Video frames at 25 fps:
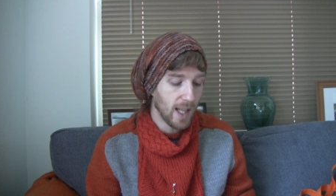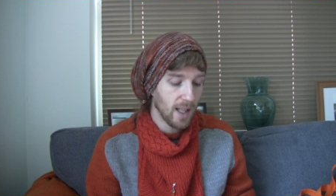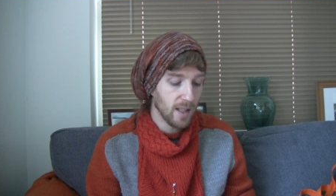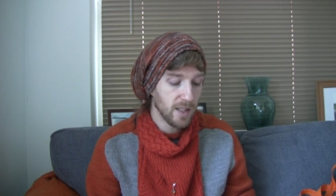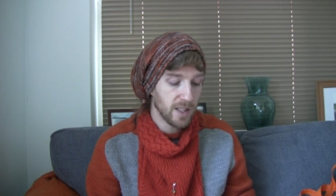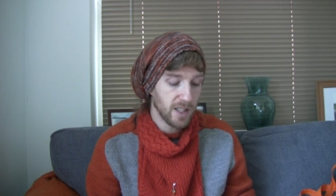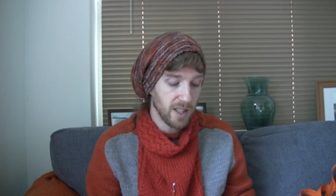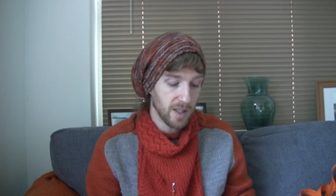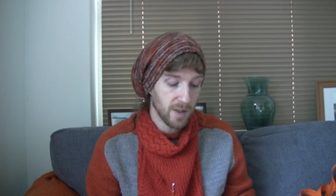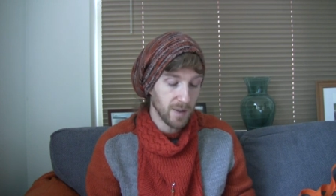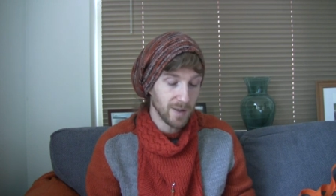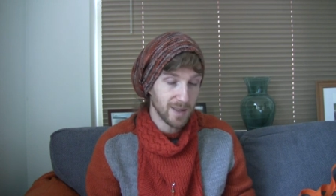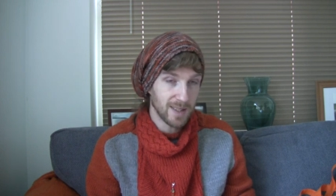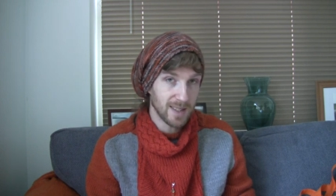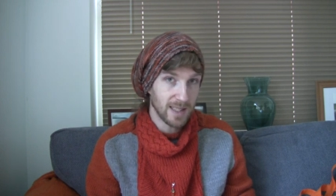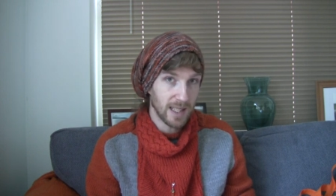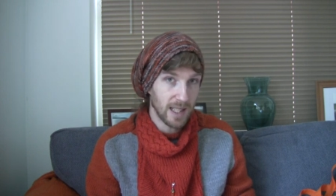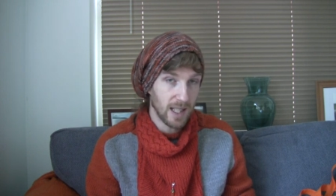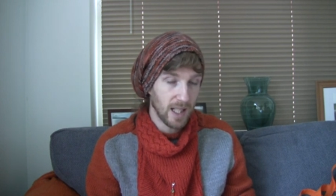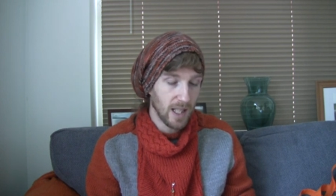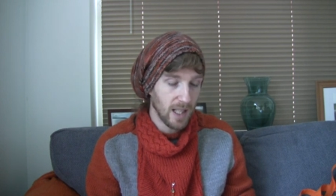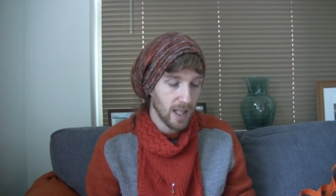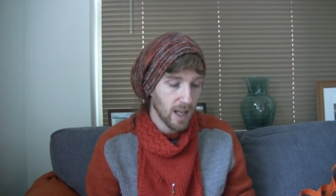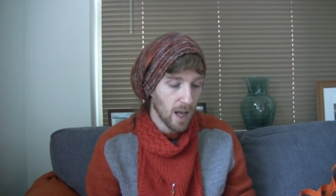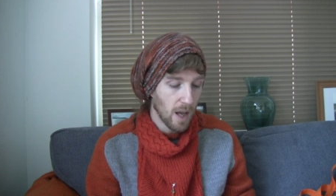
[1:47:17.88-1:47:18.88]

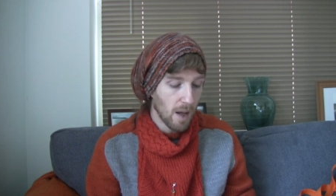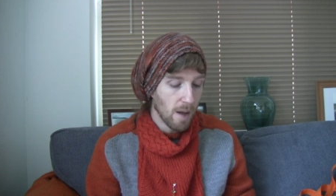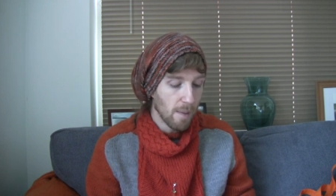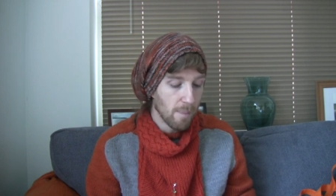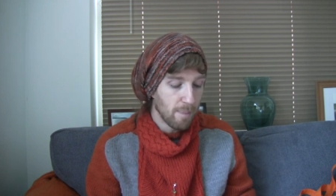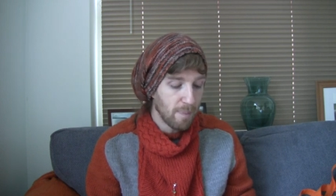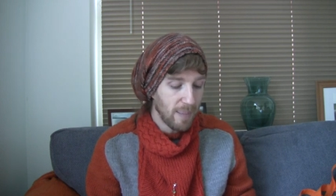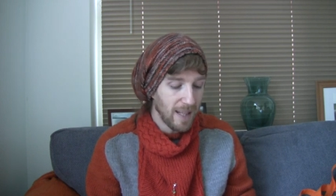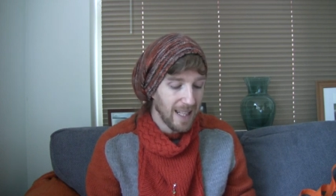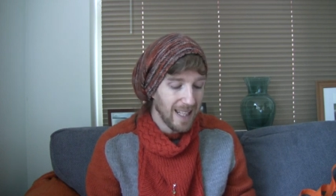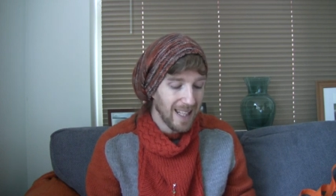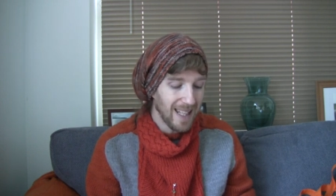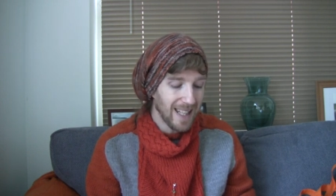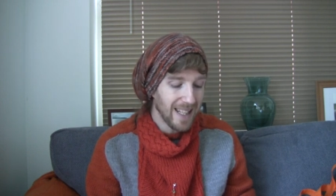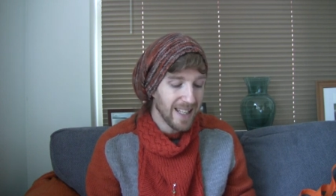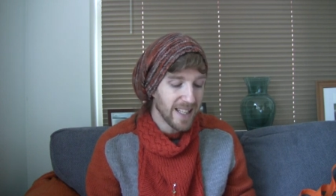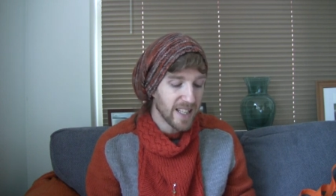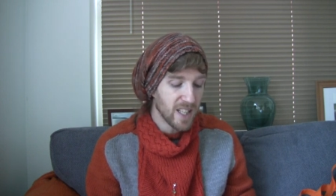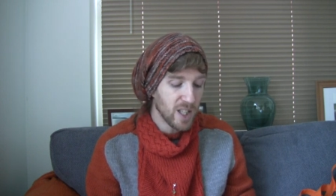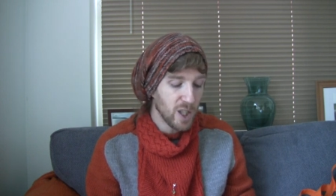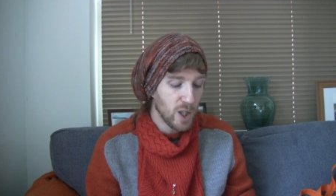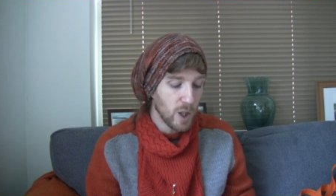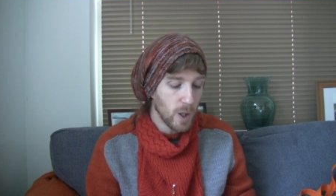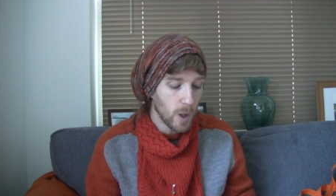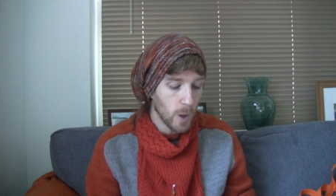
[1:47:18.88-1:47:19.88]
Cutesy,
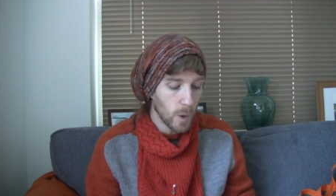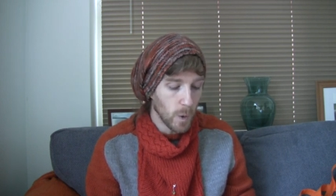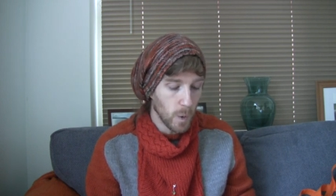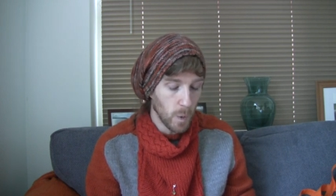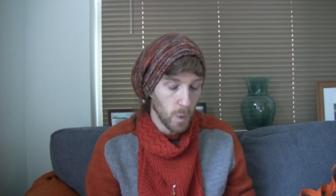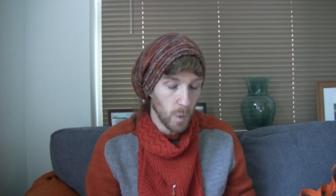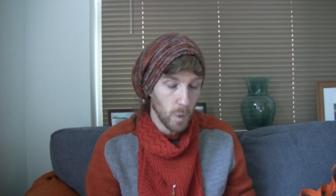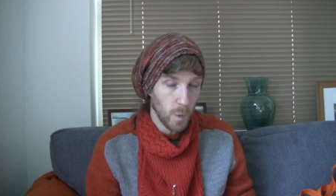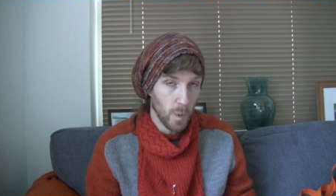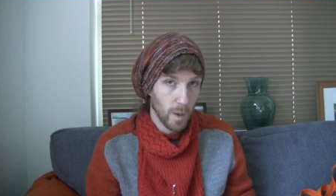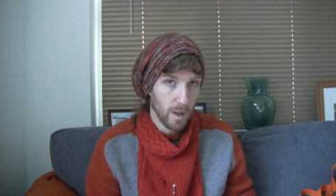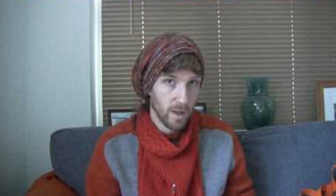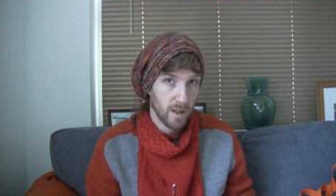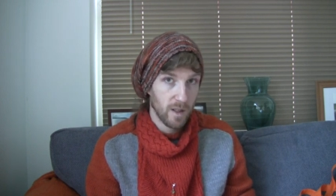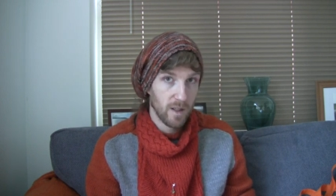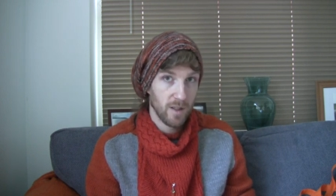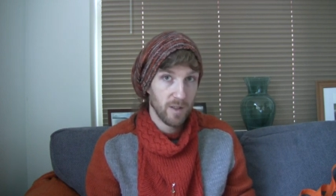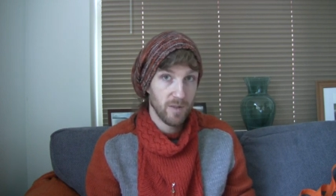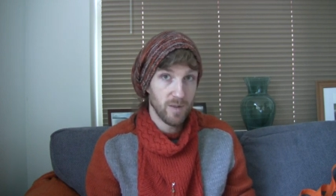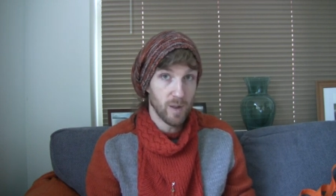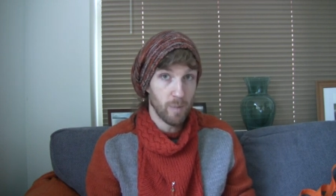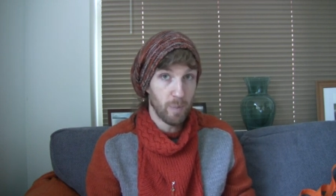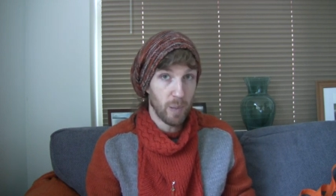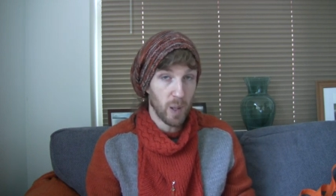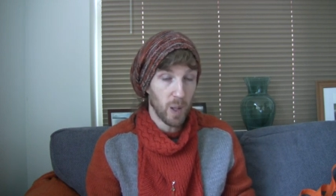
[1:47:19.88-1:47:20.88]
P-U
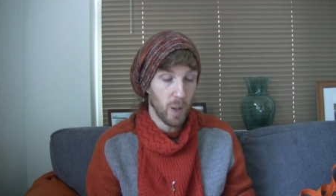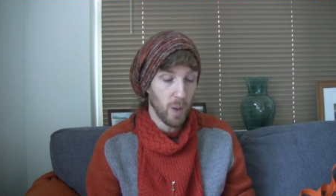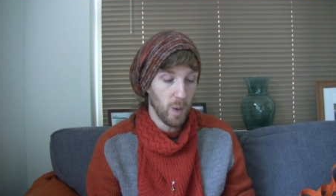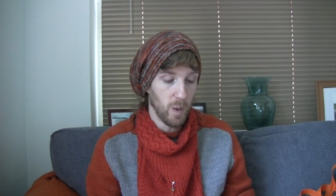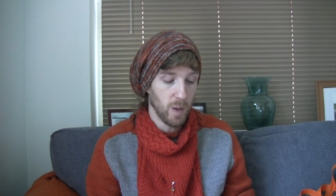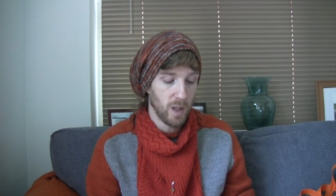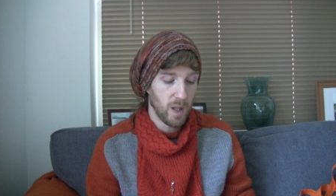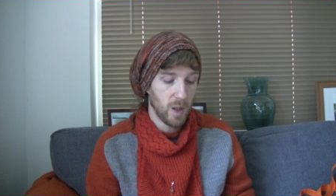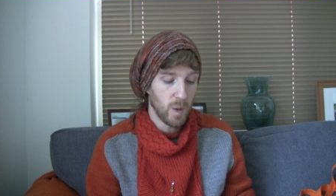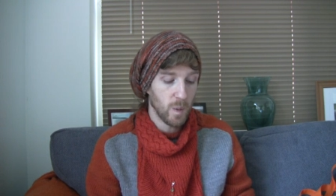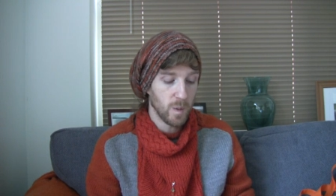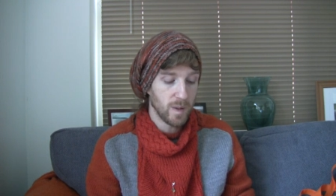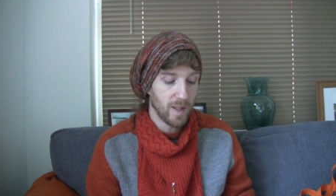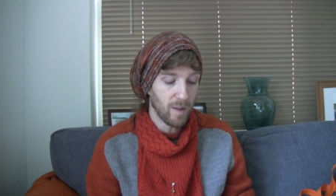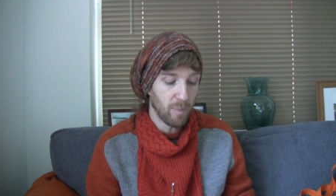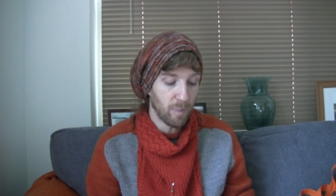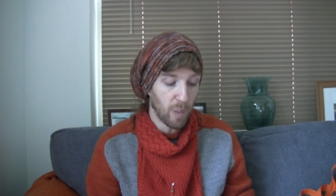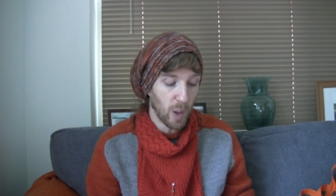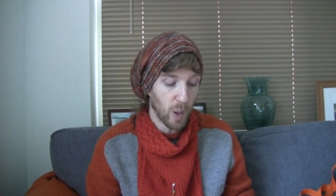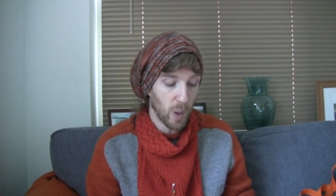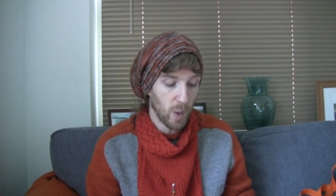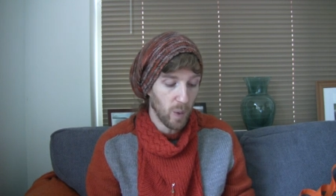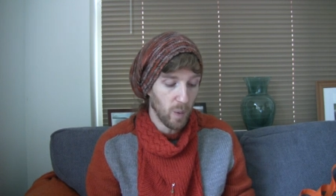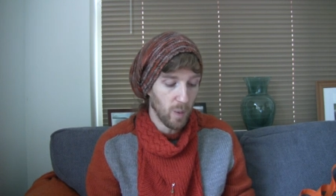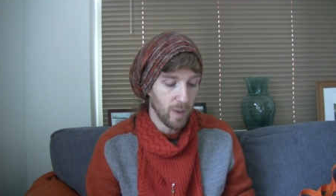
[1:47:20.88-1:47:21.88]
for poo, Cutesy
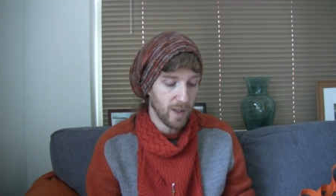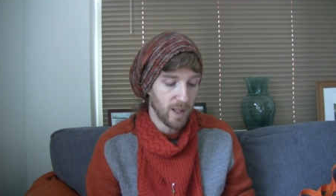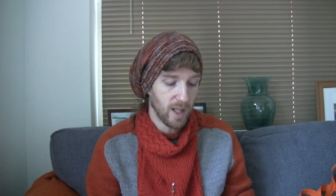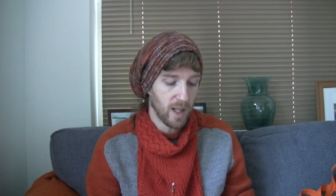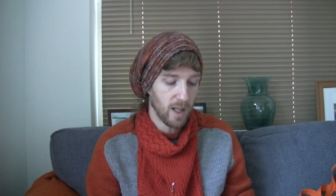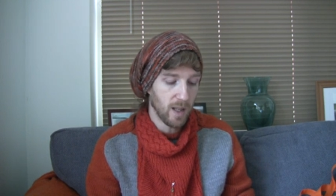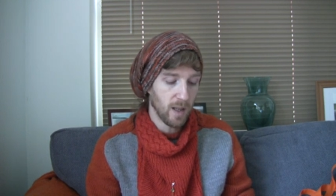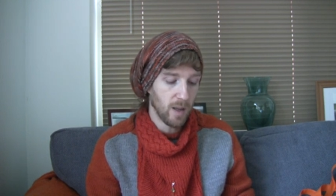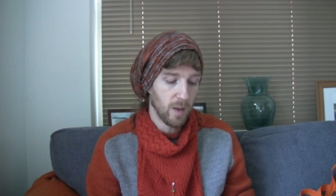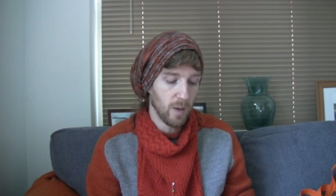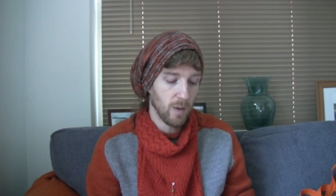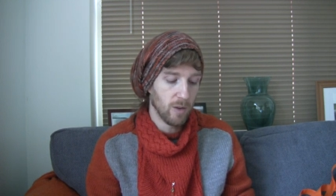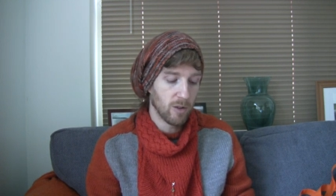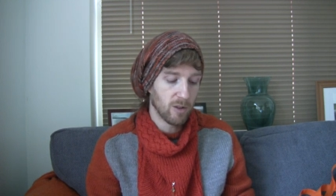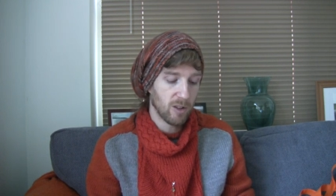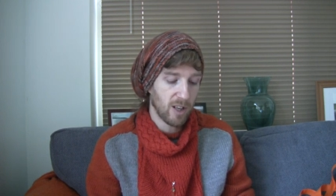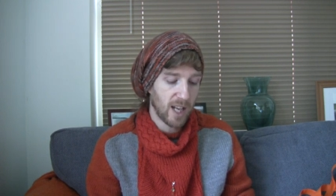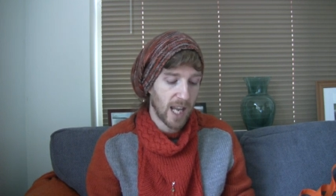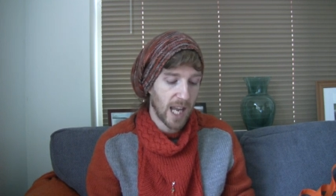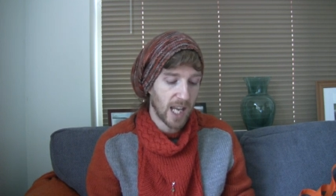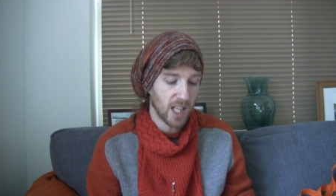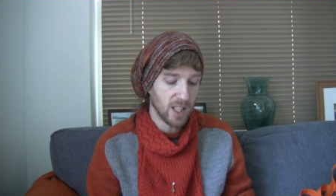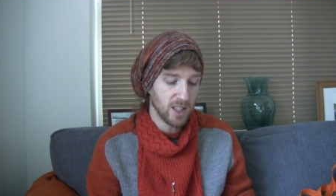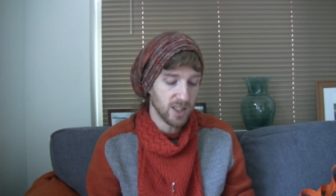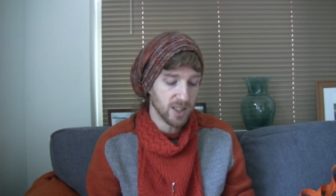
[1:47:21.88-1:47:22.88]
Poo with a U,
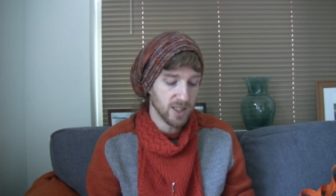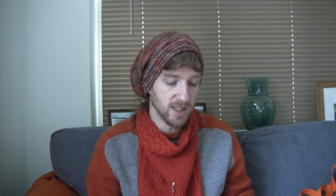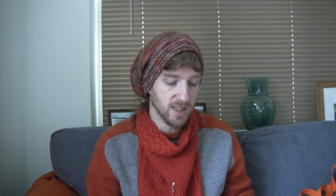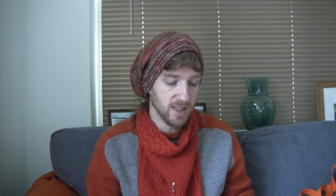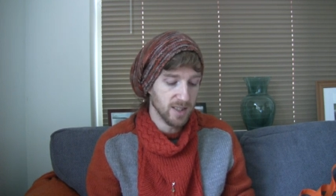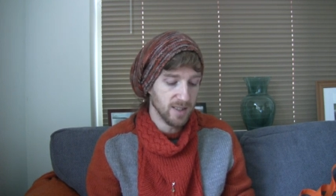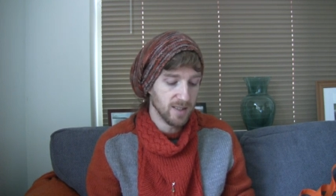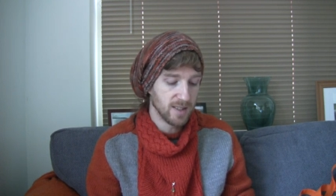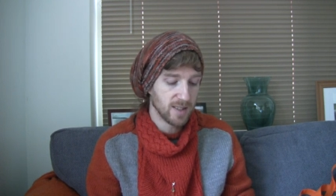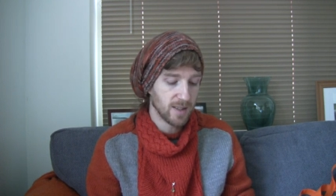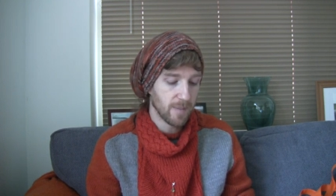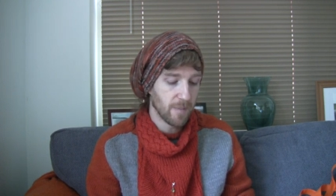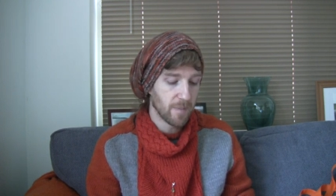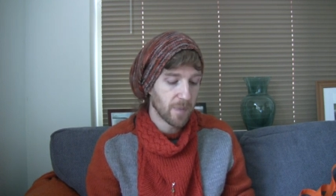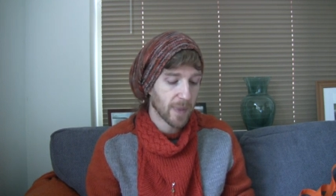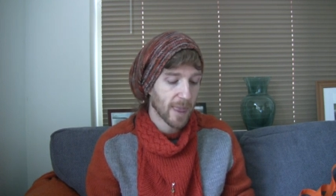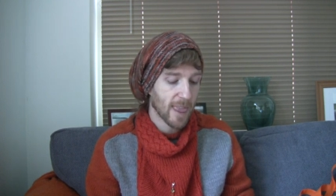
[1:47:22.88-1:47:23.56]
Creations.